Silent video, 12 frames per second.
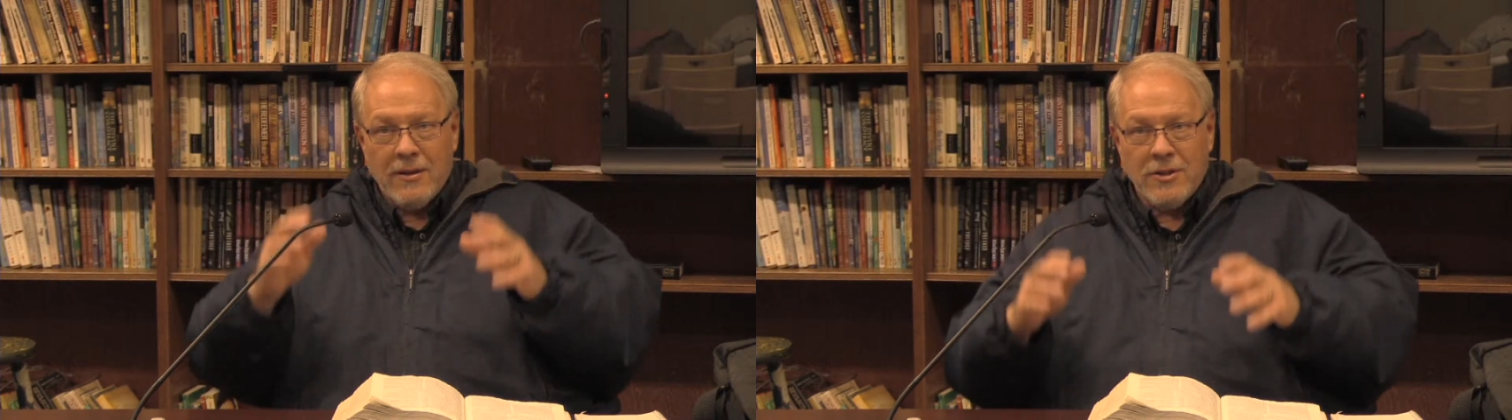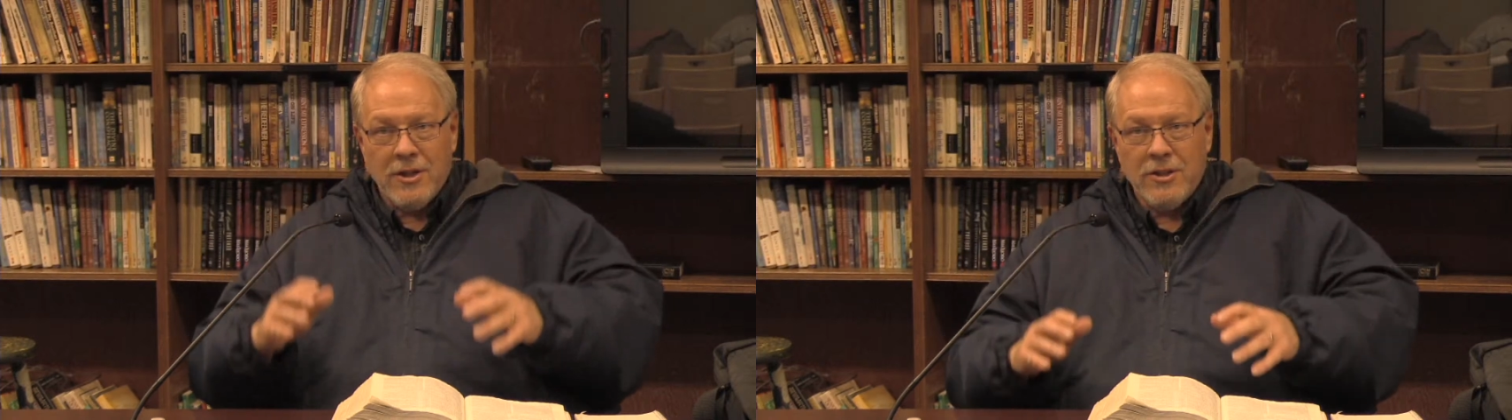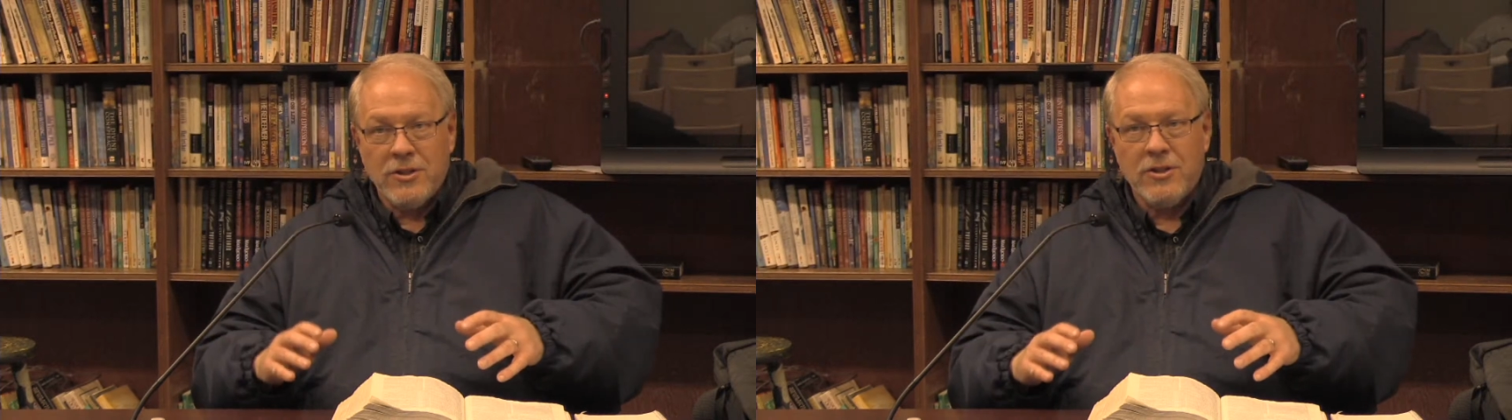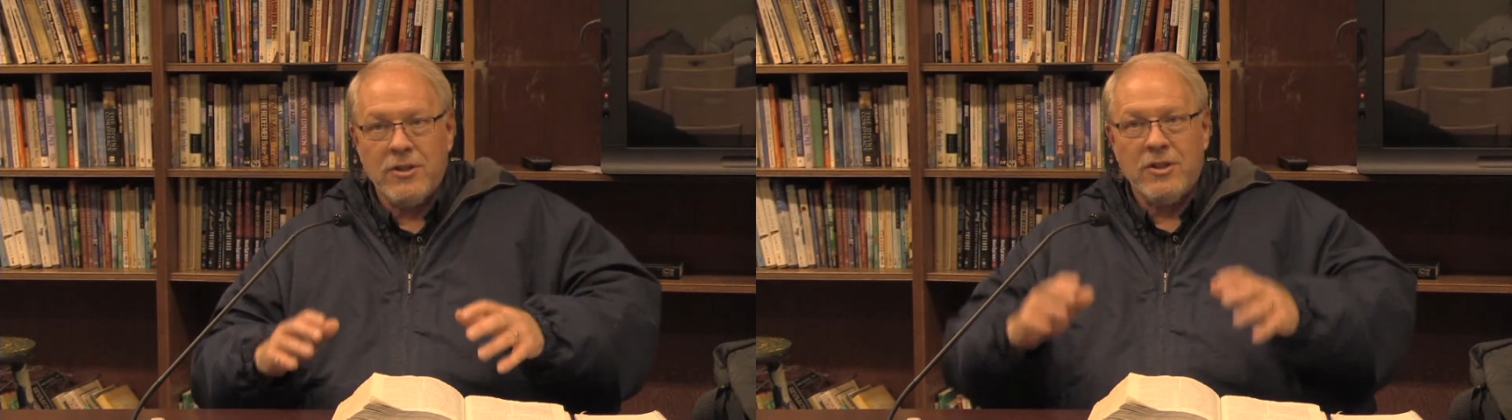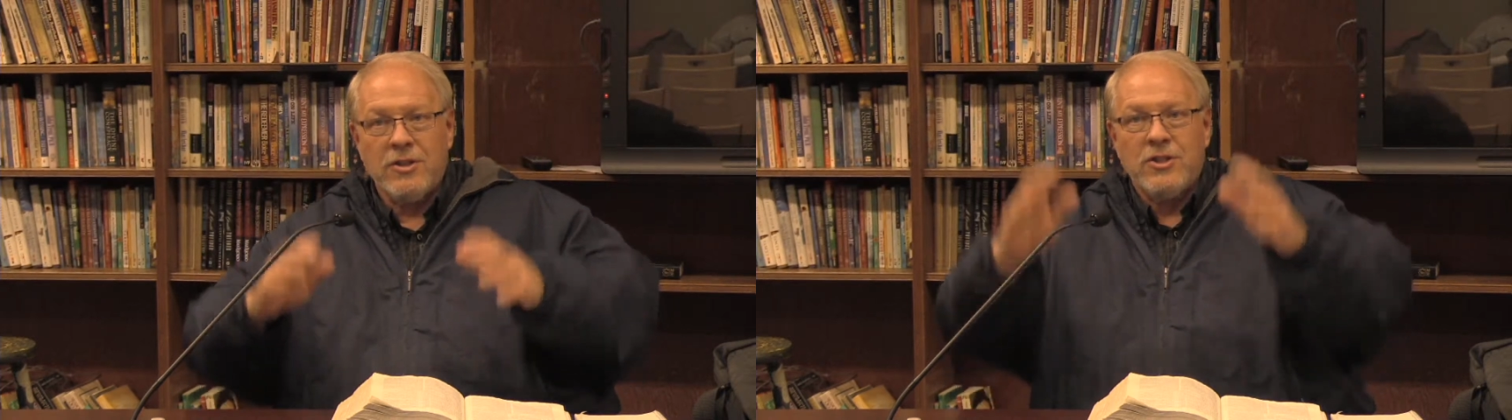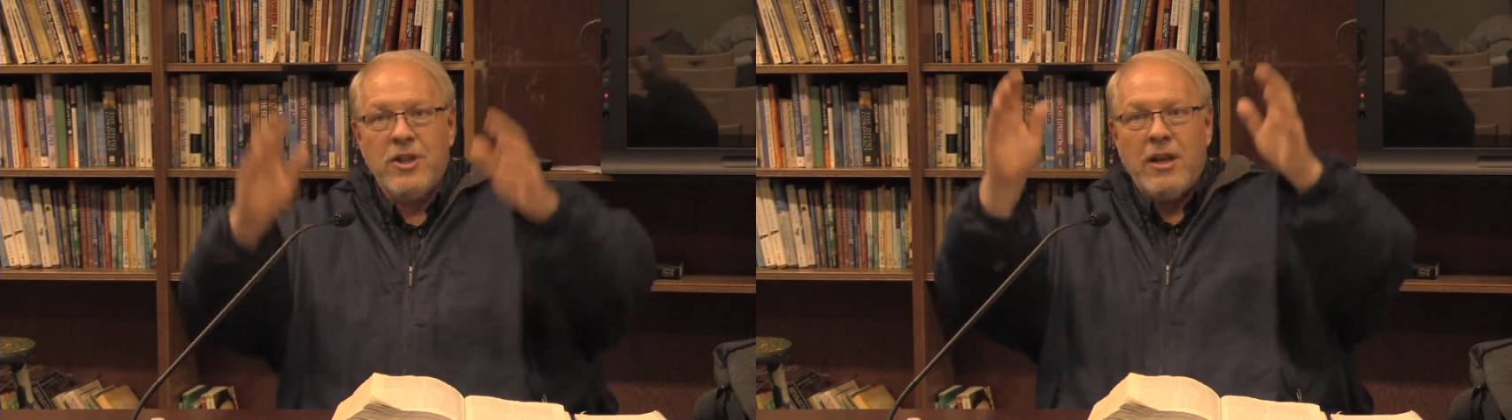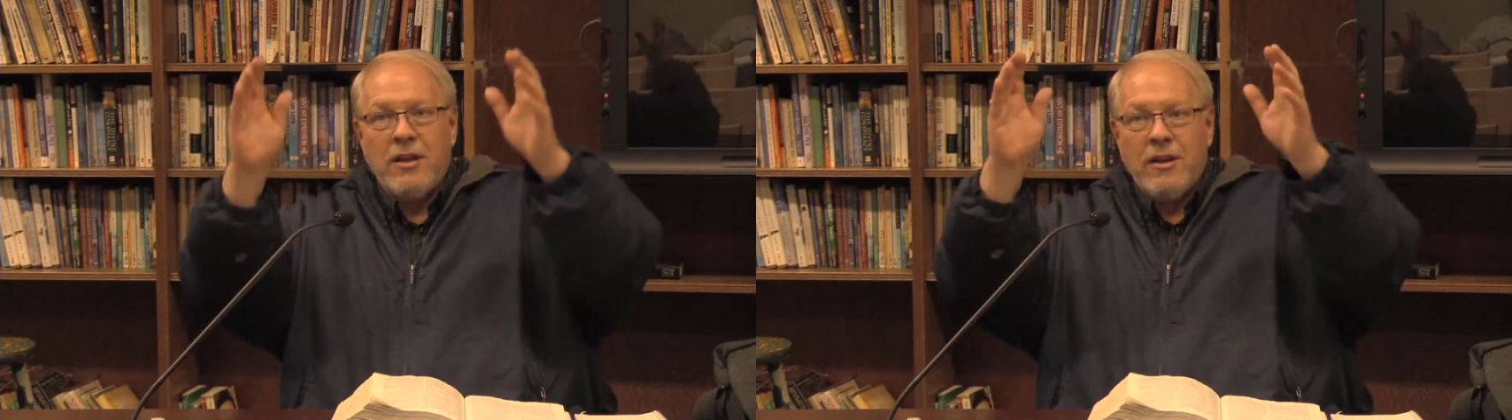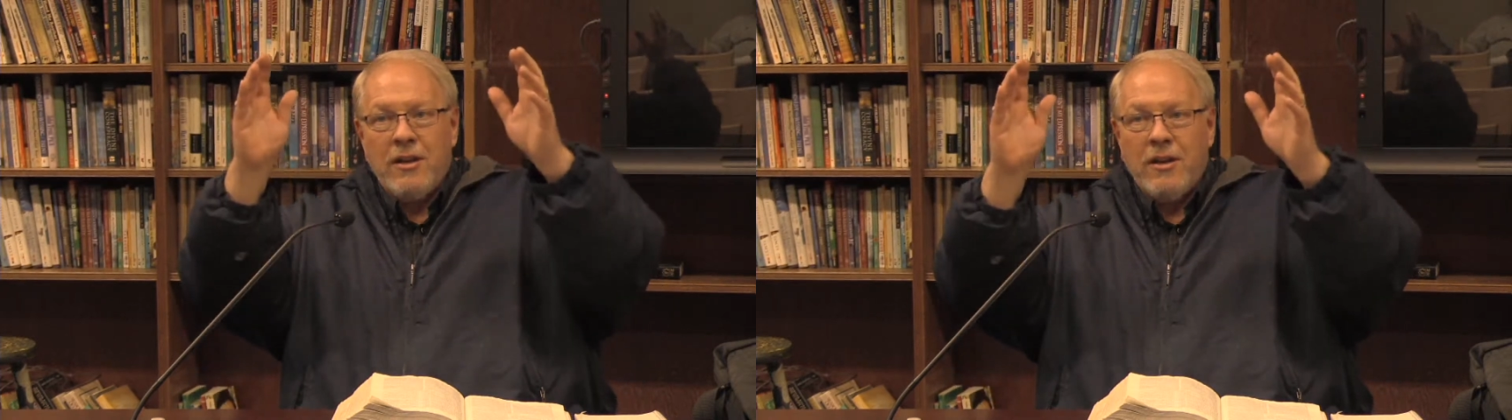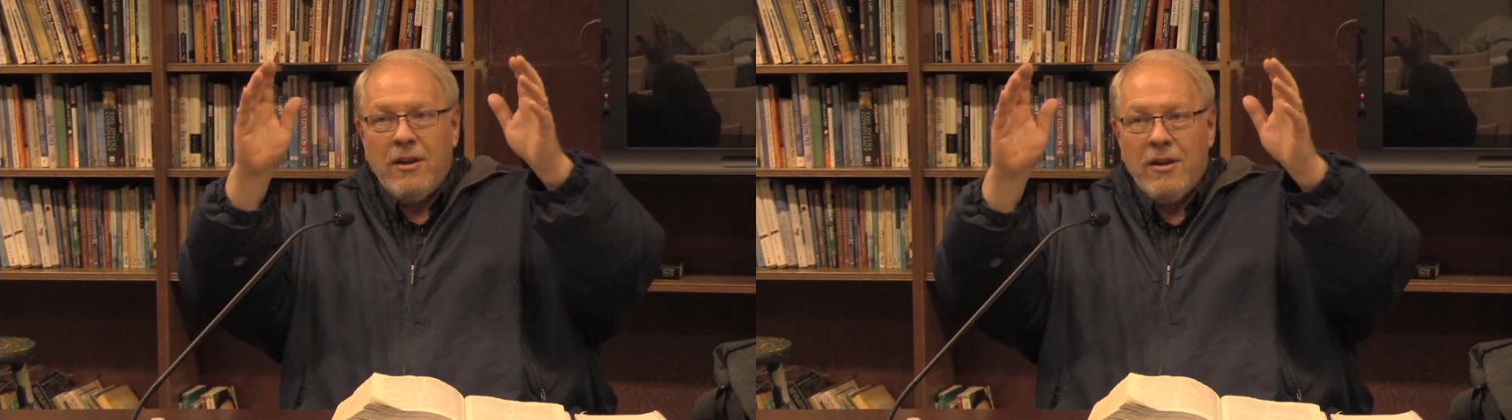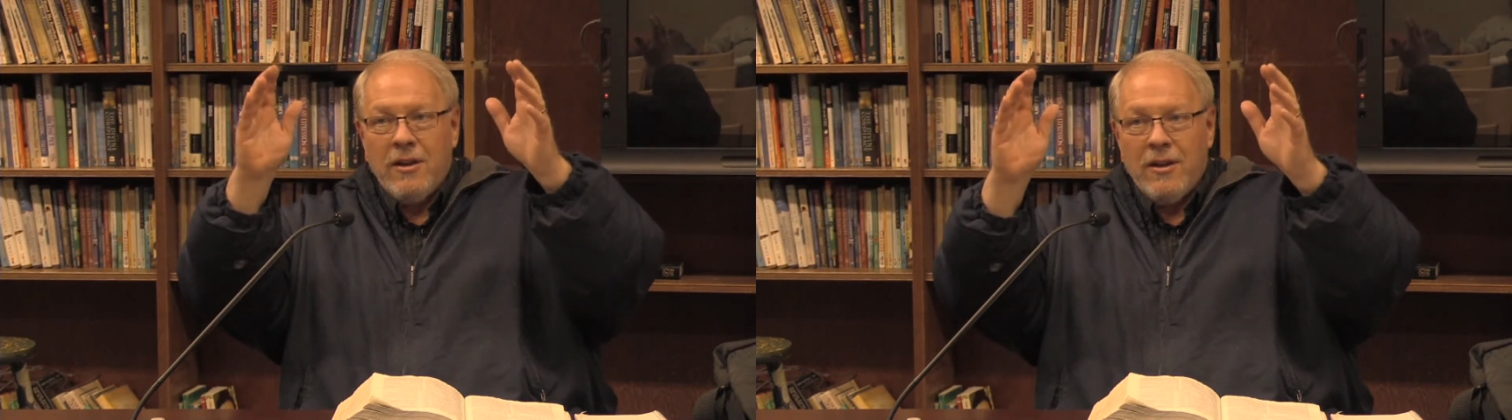Jesus ascended.